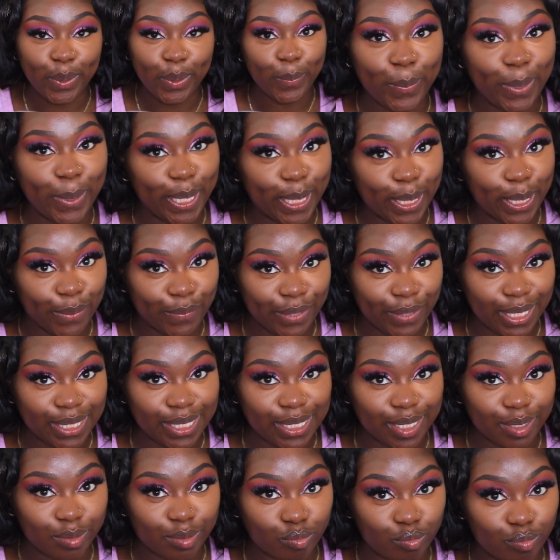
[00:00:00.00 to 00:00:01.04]
we're looking
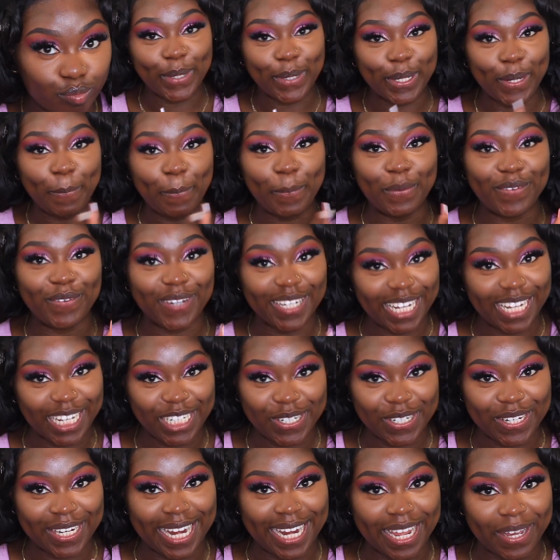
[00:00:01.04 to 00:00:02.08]
crazy. We're gonna put
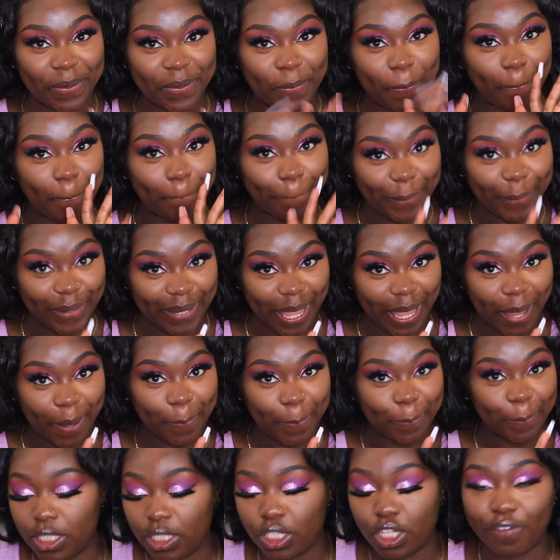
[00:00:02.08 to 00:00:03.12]
foundation on now,
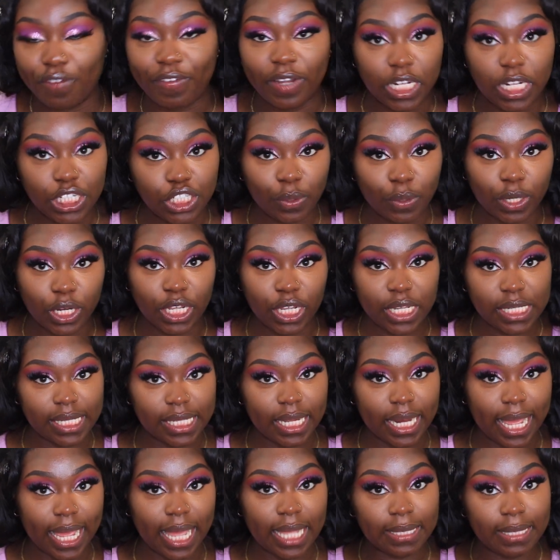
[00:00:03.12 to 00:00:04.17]
okay? So the foundation we're gonna use
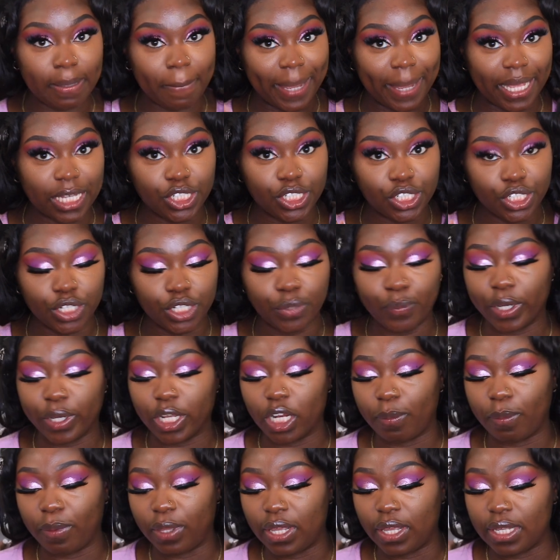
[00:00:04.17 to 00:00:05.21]
today is a mixture. We're
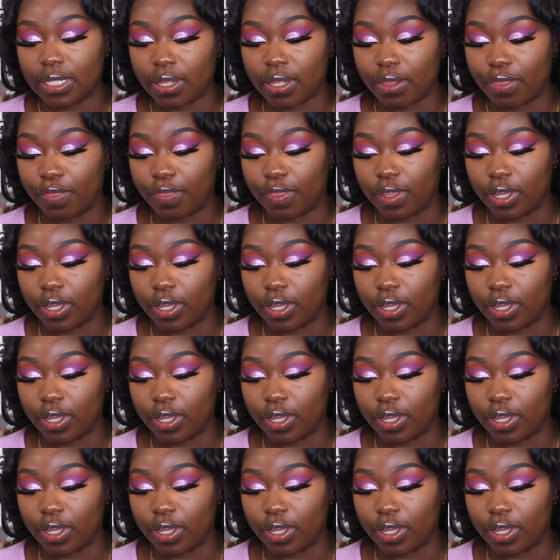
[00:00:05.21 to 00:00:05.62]
gonna be using